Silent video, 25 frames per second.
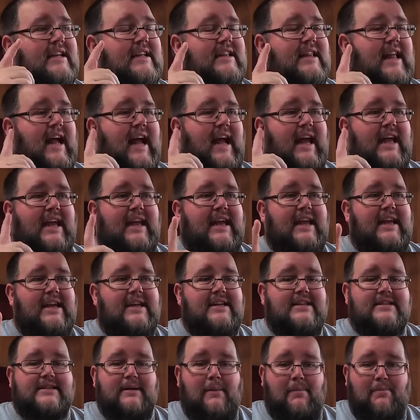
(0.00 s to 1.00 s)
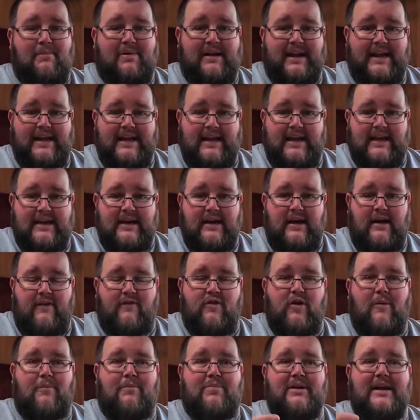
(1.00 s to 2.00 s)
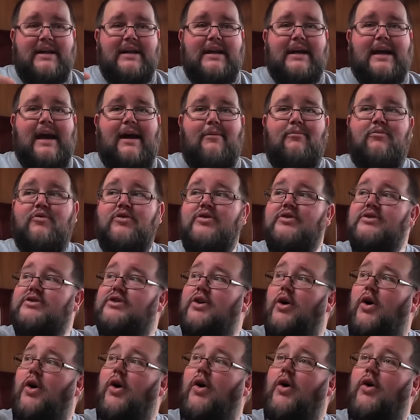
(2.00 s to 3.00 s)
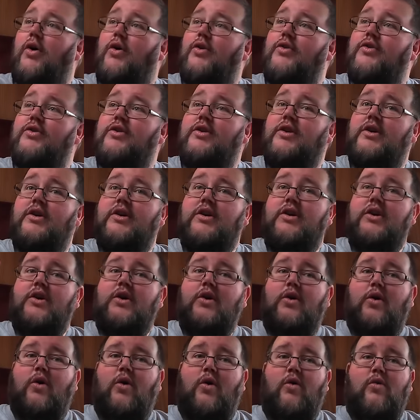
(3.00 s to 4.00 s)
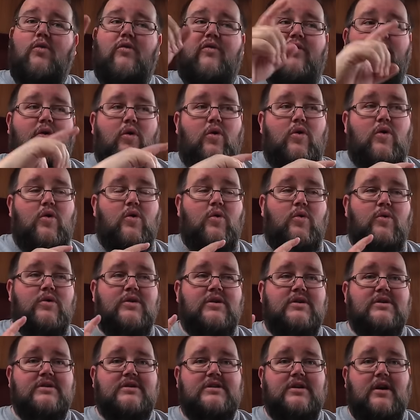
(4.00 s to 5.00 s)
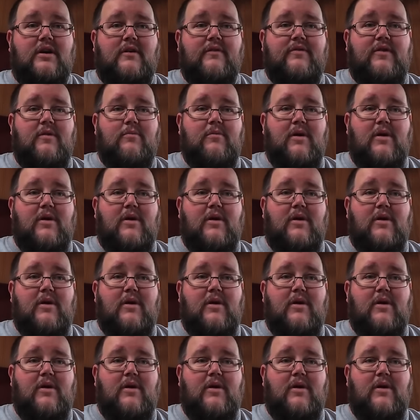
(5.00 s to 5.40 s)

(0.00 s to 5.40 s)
that is Blink. I've got Blink cameras on all four corners of the